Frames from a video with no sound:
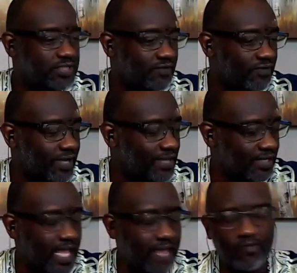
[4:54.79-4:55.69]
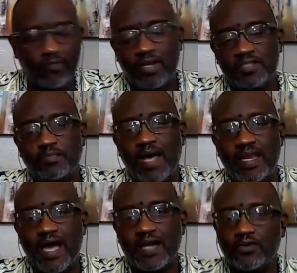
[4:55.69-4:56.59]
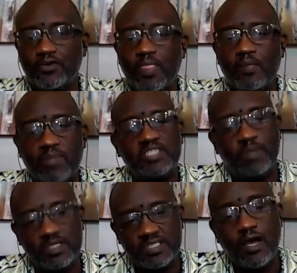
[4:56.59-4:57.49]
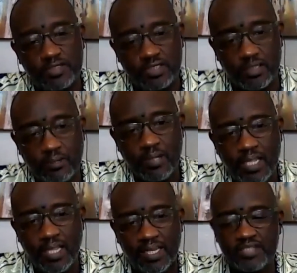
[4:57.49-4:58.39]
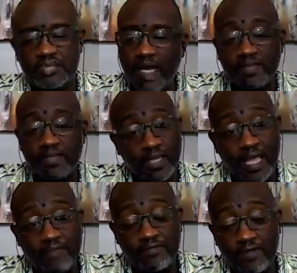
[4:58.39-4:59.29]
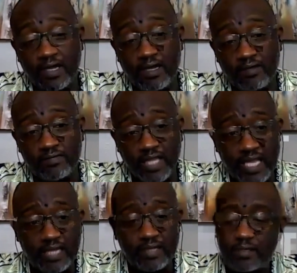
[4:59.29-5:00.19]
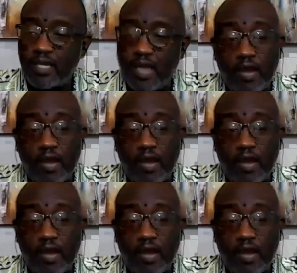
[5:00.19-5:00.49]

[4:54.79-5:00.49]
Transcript: Lord have mercy, I forgot the name of it, but it's by Dr. Benjamin Talton, and it's about the life of the